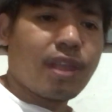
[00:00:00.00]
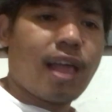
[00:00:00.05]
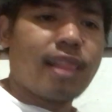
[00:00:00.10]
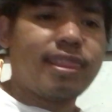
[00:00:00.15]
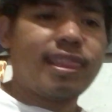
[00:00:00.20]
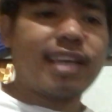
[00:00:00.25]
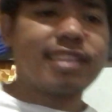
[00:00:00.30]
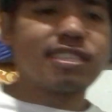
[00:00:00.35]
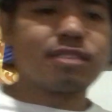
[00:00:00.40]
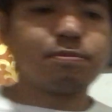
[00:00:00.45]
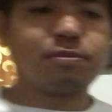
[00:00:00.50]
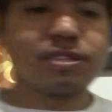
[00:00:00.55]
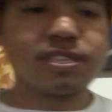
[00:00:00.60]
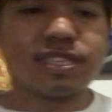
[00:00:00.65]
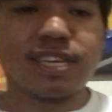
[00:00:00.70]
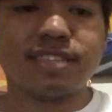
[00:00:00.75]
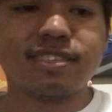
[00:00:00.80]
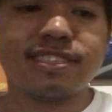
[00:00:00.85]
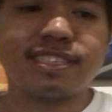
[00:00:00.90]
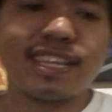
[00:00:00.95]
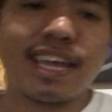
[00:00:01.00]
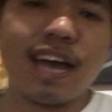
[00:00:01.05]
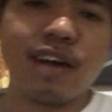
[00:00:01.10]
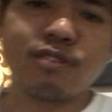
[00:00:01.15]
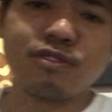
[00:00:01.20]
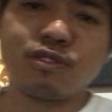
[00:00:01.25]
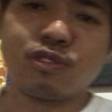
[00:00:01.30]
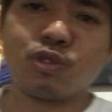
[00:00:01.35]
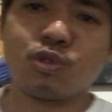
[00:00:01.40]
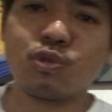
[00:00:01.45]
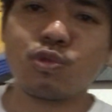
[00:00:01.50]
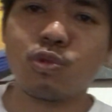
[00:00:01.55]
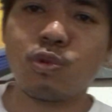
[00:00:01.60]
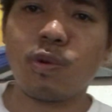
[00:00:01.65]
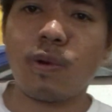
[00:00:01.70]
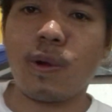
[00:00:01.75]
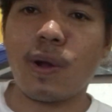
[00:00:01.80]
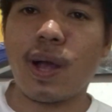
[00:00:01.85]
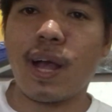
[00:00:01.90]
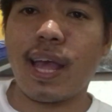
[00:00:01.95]
let's proceed now
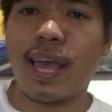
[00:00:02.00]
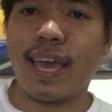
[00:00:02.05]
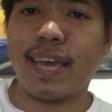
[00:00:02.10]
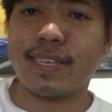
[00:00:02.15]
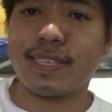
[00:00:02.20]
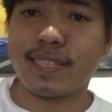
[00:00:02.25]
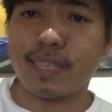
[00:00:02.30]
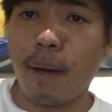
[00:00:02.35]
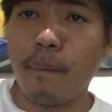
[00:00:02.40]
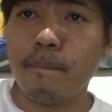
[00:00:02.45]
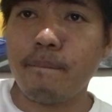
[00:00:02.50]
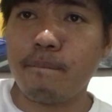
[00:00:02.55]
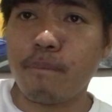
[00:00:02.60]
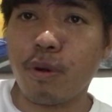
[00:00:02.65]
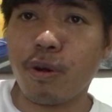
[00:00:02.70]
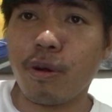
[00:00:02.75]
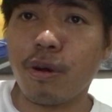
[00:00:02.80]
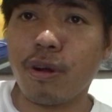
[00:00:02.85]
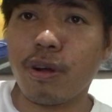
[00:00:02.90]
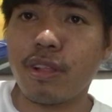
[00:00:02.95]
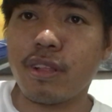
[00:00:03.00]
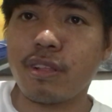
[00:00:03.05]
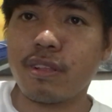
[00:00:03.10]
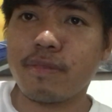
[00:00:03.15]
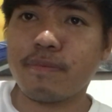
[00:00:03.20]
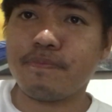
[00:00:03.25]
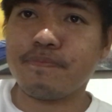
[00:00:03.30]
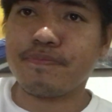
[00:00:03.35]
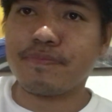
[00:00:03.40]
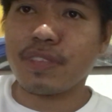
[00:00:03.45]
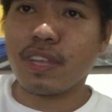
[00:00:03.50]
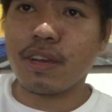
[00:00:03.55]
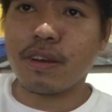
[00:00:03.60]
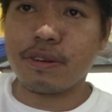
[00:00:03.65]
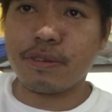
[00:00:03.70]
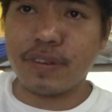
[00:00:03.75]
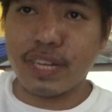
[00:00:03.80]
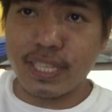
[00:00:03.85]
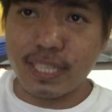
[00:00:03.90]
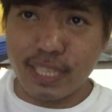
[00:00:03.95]
to a sample
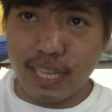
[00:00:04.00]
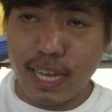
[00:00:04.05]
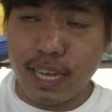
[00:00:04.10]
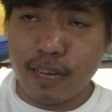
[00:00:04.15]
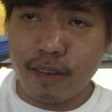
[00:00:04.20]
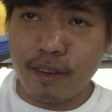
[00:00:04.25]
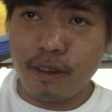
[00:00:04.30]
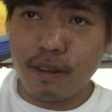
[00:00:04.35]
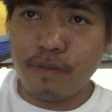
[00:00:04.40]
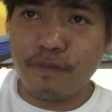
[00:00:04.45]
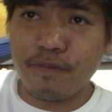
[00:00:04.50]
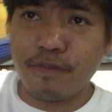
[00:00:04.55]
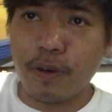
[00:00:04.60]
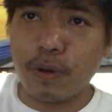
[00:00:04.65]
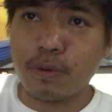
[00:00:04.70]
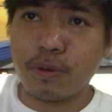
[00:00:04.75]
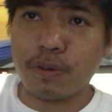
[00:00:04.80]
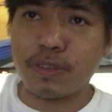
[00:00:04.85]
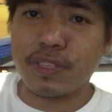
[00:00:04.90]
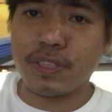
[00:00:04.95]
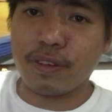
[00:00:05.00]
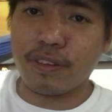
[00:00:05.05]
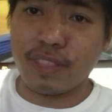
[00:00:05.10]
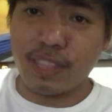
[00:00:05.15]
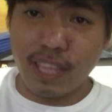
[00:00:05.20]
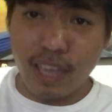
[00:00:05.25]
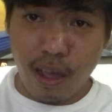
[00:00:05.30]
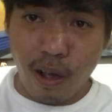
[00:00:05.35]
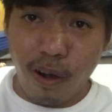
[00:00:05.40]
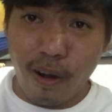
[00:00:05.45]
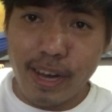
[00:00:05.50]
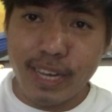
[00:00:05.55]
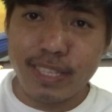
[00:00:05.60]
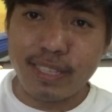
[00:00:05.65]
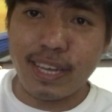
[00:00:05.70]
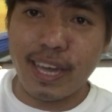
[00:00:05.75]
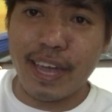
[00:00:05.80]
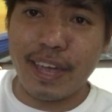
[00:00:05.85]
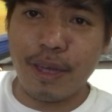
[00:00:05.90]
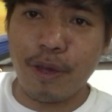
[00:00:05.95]
critique focus on the art.
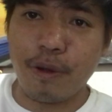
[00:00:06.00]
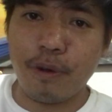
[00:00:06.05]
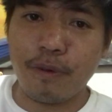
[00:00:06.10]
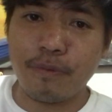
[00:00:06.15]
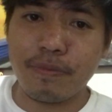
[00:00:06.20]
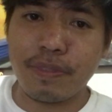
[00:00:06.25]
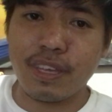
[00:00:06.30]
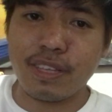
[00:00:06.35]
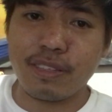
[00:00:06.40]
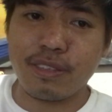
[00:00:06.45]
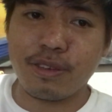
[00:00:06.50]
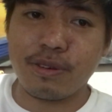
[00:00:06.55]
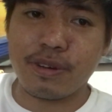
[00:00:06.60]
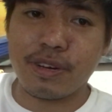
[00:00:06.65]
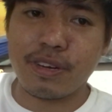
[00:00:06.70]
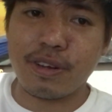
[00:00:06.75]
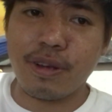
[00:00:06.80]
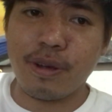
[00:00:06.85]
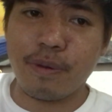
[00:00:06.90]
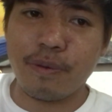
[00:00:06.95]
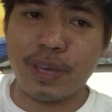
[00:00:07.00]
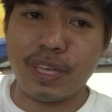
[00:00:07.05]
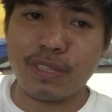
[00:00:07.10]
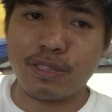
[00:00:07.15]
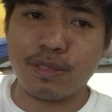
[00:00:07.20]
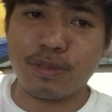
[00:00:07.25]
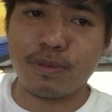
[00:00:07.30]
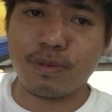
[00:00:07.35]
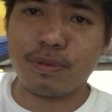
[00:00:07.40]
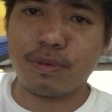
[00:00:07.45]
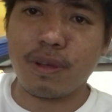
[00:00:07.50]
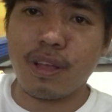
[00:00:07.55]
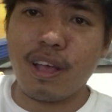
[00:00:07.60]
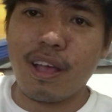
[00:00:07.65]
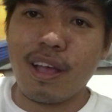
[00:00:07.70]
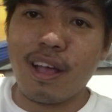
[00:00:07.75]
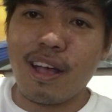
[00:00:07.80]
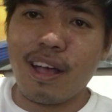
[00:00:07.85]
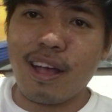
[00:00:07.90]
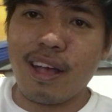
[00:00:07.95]
I hope that you are going to
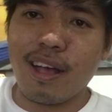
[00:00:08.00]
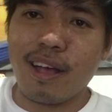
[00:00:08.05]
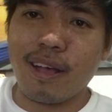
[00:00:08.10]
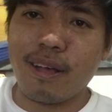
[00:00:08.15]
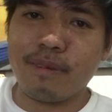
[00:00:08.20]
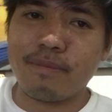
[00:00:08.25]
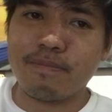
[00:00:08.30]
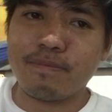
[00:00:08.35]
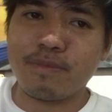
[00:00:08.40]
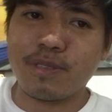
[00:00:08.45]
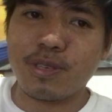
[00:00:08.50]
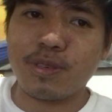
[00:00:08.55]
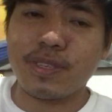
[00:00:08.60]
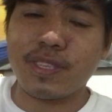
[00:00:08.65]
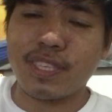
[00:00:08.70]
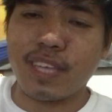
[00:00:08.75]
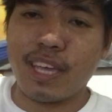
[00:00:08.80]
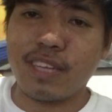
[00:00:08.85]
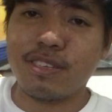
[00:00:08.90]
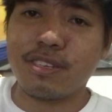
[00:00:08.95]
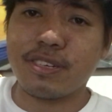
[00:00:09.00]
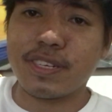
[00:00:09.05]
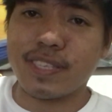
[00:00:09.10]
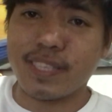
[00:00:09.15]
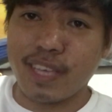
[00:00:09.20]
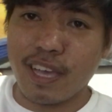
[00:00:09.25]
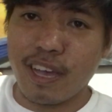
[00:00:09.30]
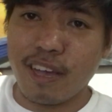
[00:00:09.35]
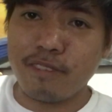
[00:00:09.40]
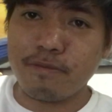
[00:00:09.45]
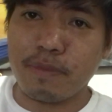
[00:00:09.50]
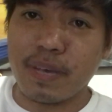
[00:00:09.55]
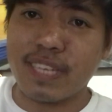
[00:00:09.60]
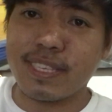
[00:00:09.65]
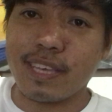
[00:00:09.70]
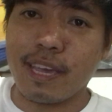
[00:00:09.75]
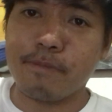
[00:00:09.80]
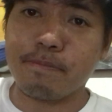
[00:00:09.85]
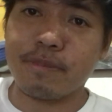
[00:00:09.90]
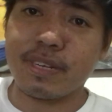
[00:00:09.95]
sustain yourself
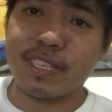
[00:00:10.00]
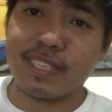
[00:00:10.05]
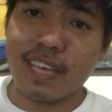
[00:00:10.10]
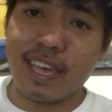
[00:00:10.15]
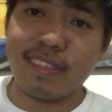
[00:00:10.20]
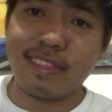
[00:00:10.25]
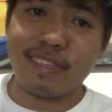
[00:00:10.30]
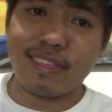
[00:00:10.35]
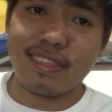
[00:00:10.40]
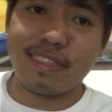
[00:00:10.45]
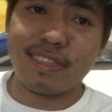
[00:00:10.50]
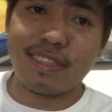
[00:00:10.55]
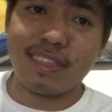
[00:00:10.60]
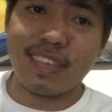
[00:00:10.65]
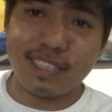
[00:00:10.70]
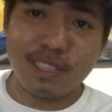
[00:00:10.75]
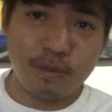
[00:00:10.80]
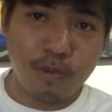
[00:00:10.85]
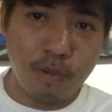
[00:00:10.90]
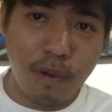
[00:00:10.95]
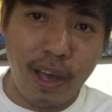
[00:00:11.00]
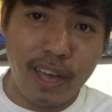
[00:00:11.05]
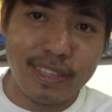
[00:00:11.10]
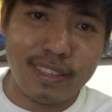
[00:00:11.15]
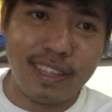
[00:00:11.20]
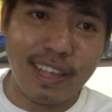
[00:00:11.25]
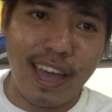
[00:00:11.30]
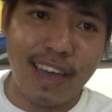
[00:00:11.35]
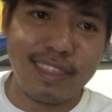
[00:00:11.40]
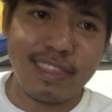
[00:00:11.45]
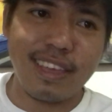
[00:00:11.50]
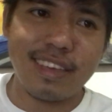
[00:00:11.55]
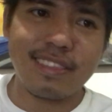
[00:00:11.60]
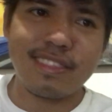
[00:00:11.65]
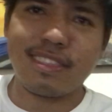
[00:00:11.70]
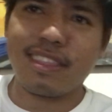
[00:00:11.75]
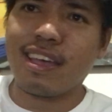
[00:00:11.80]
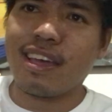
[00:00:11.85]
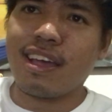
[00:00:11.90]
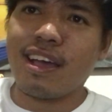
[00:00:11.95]
as I present this one. I think
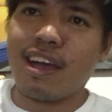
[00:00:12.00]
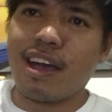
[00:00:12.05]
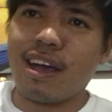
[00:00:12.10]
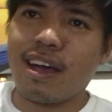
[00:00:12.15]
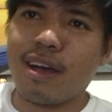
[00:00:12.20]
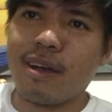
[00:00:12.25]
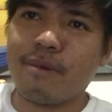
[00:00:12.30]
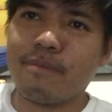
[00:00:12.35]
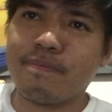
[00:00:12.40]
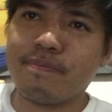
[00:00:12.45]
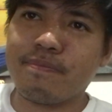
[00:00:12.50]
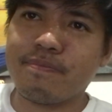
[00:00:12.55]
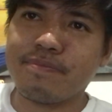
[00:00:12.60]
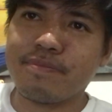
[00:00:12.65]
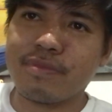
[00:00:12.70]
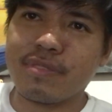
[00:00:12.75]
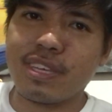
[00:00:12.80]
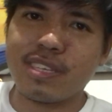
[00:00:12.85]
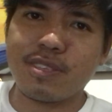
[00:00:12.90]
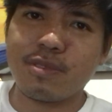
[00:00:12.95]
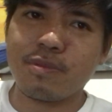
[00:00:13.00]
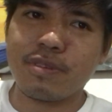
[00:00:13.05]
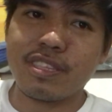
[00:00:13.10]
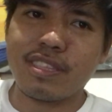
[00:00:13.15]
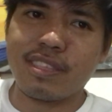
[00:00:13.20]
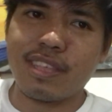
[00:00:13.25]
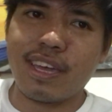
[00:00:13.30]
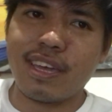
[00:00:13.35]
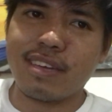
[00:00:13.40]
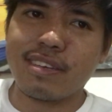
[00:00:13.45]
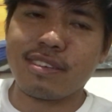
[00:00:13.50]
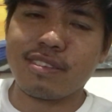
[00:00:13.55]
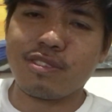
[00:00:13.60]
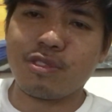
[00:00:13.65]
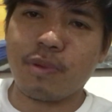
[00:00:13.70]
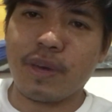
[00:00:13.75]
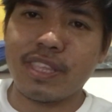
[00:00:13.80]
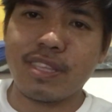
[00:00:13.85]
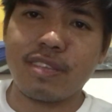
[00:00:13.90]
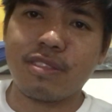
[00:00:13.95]
this would take
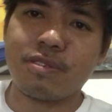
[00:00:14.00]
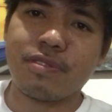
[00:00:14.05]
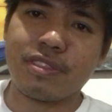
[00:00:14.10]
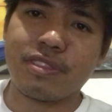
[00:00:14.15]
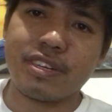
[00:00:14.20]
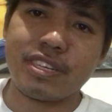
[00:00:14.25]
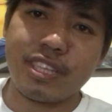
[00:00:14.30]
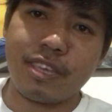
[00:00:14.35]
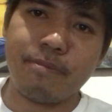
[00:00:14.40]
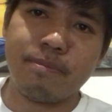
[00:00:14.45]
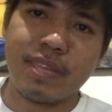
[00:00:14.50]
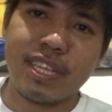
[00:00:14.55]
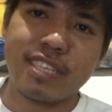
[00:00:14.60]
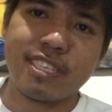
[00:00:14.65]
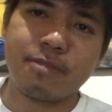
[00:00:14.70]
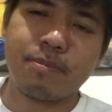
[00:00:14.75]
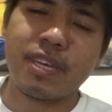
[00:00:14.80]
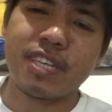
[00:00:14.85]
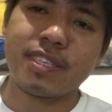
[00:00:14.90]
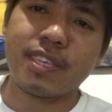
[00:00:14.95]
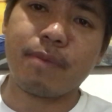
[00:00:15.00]
20 to 30 minutes because